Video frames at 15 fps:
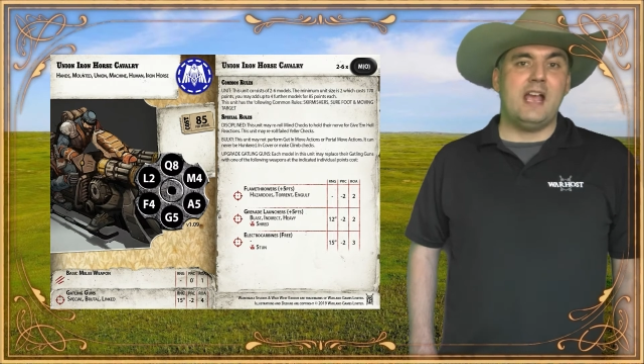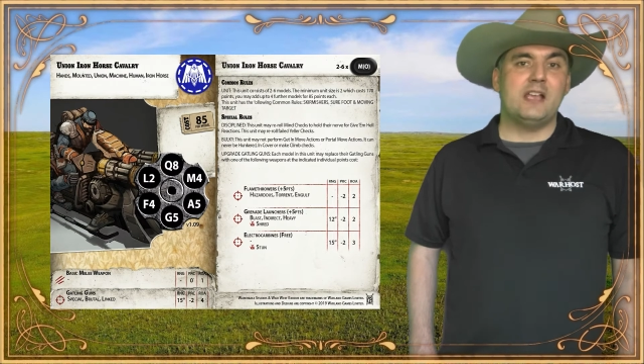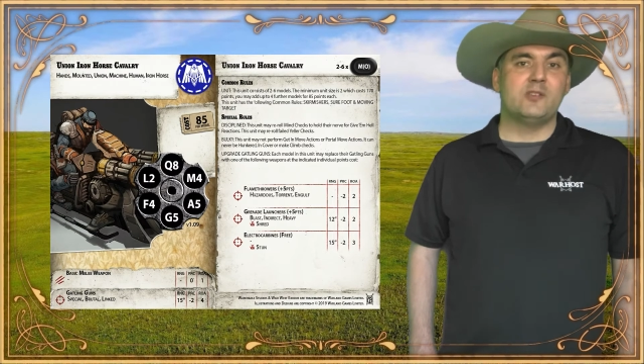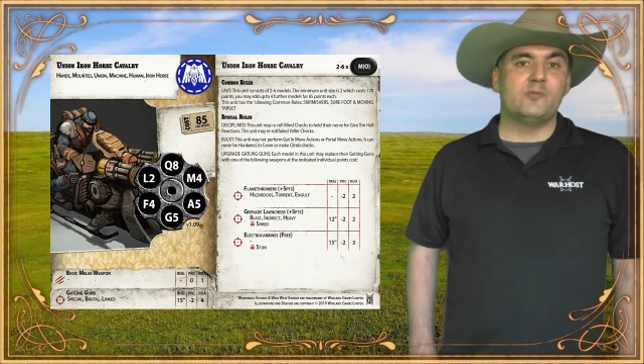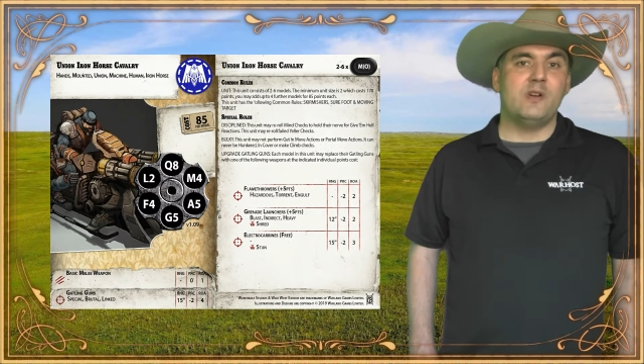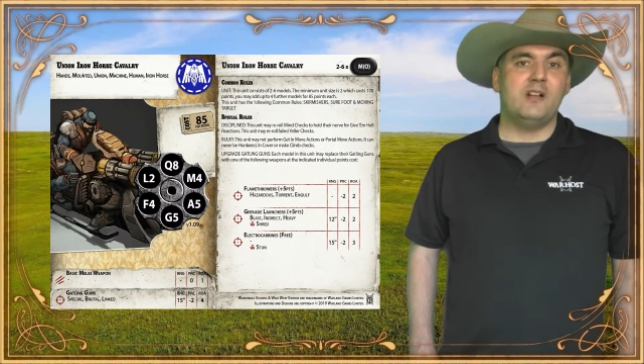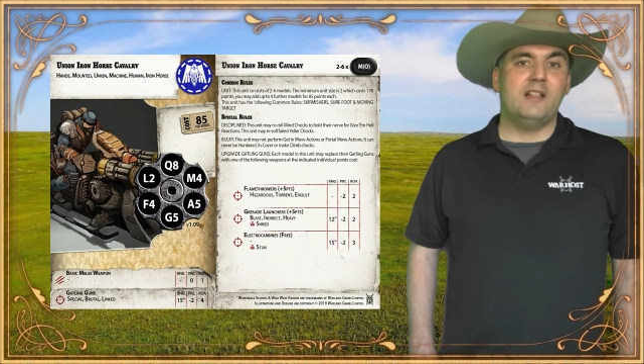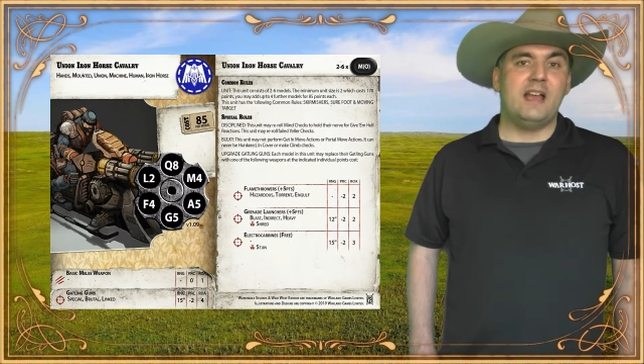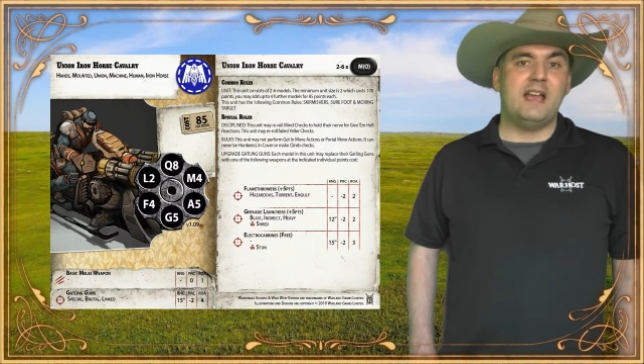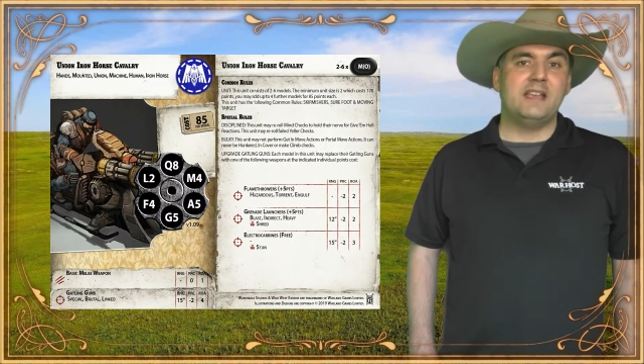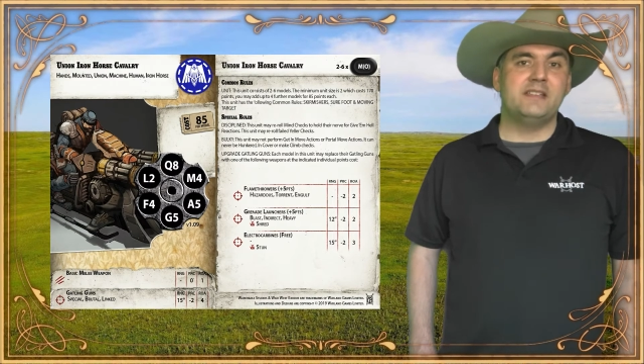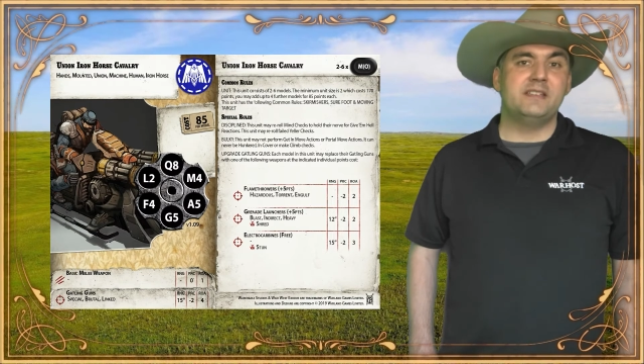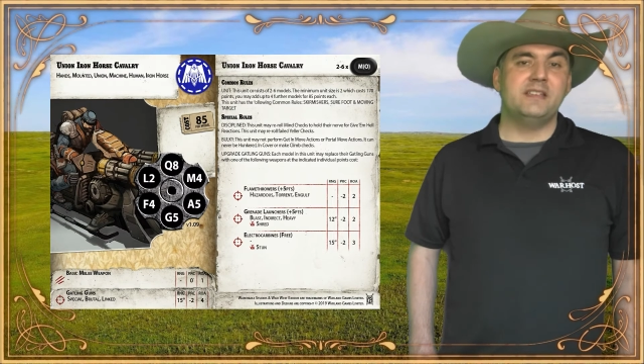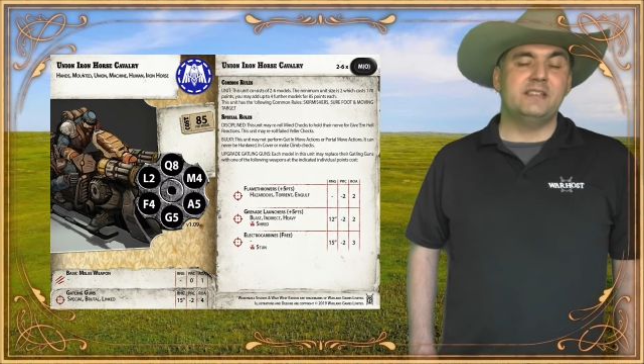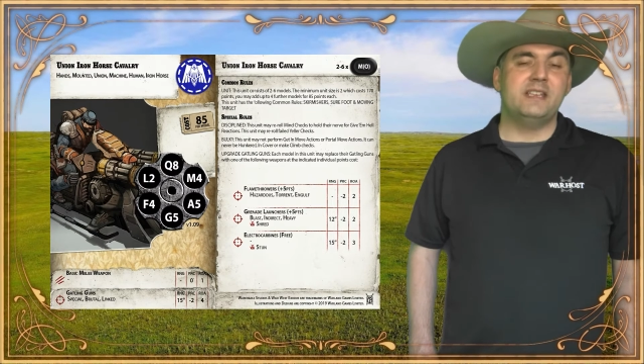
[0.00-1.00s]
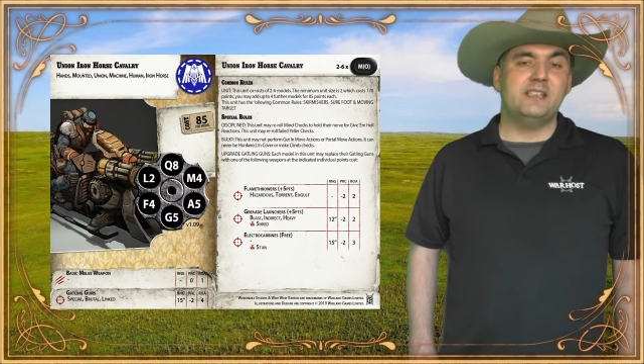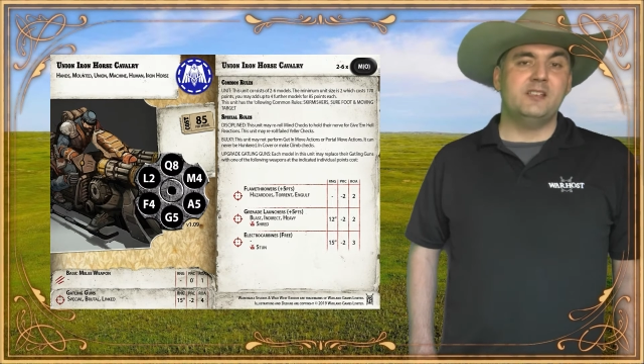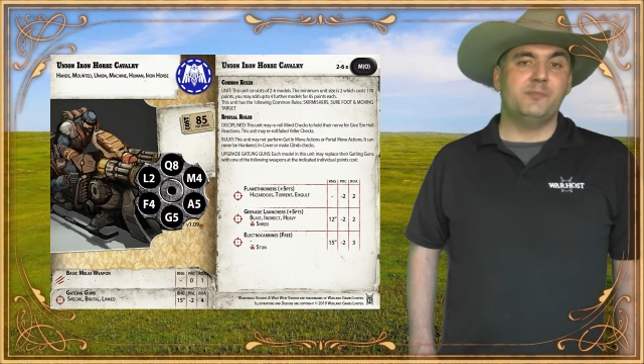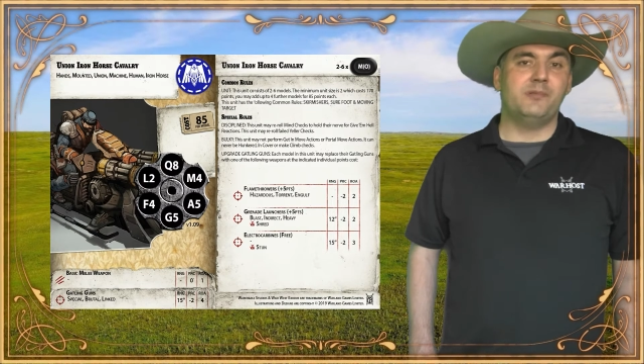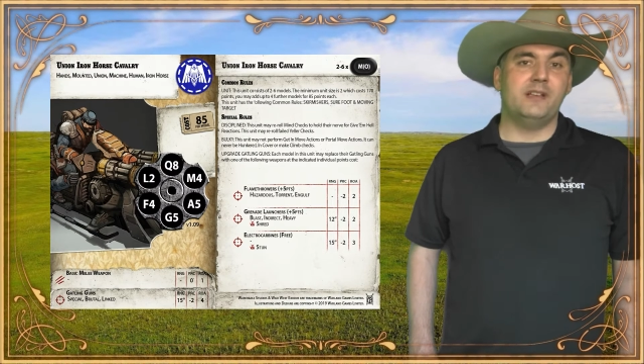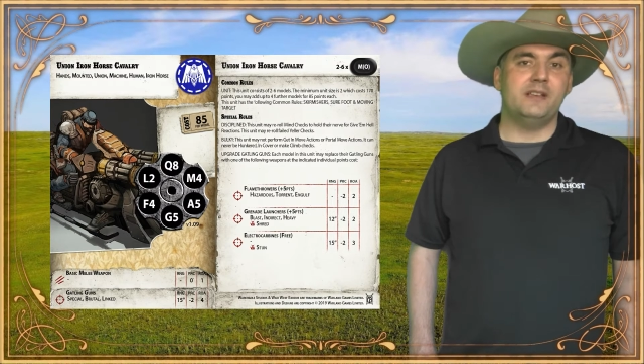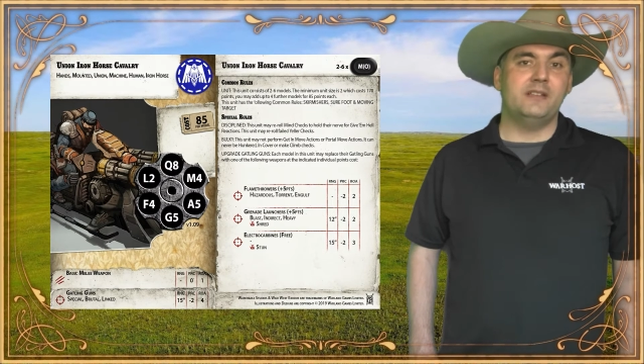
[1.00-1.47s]
as well as
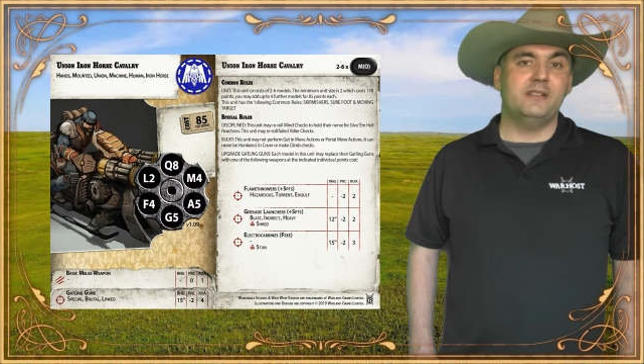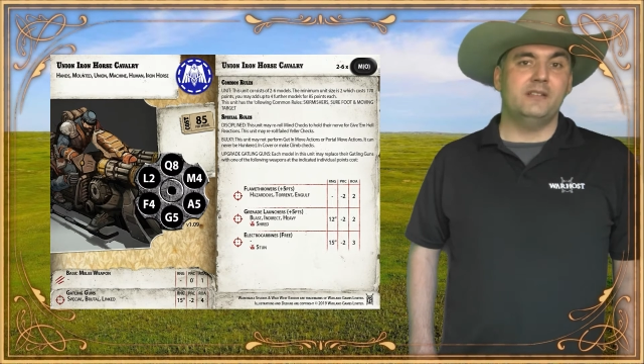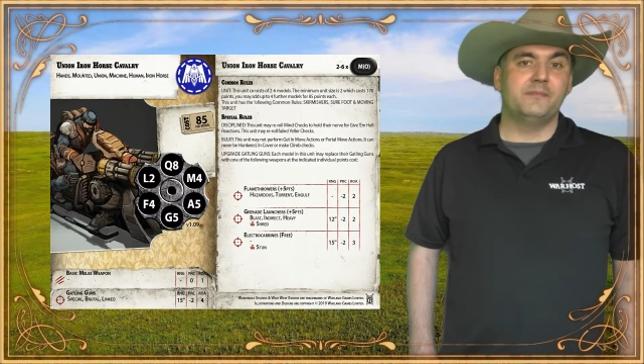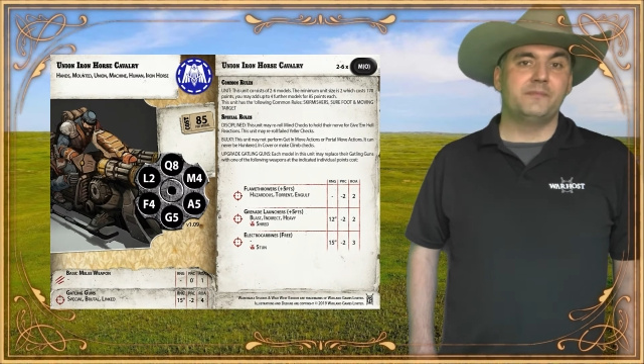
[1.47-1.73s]
discipline